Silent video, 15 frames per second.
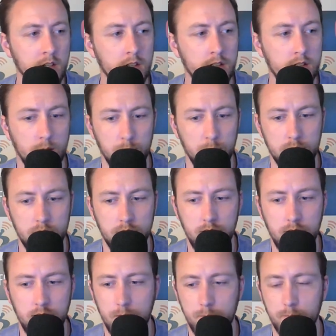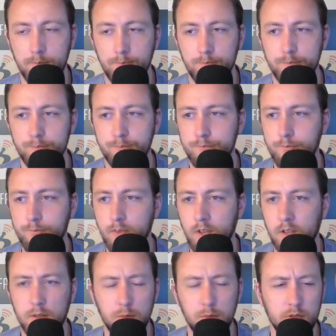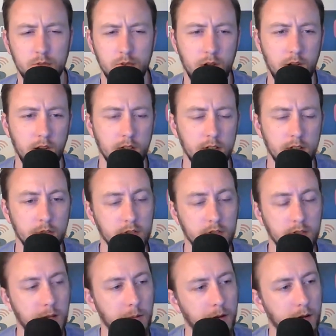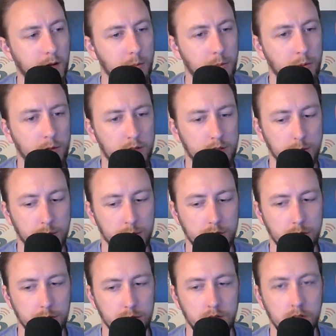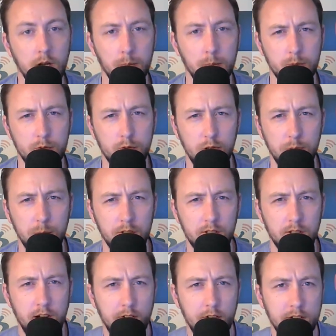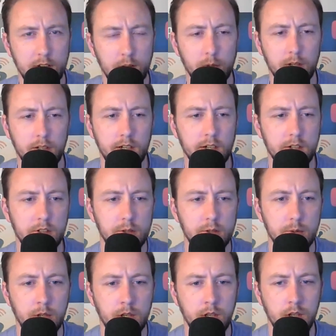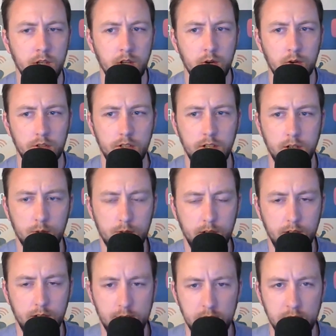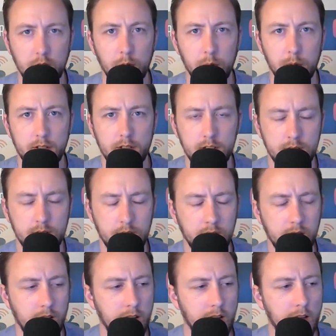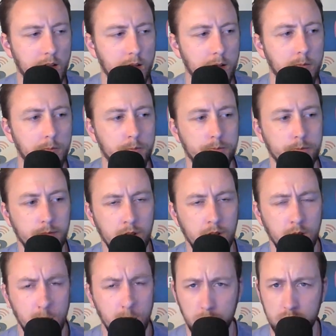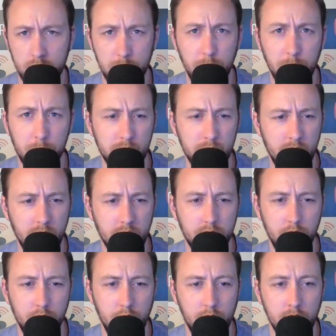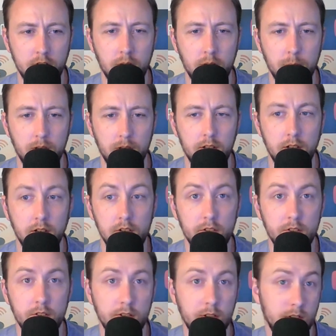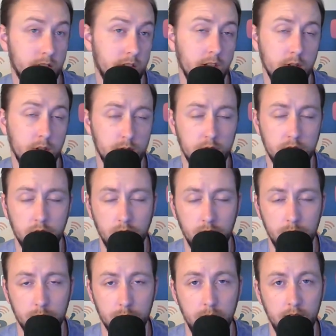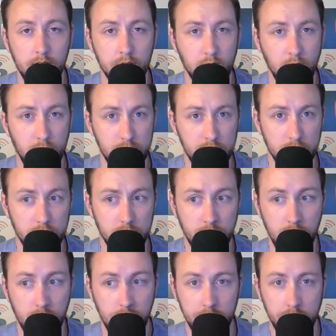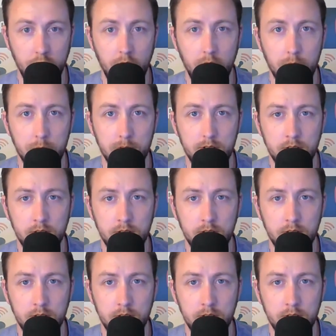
there was um there was no, I can't think of his name now, but there was there was um, Sulley Muntari I think went there too, or did he go to Inter? No, he went to Inter. Um, but there's been bizarre signings. I mean, the, the, they used to sign players off each other all the time, and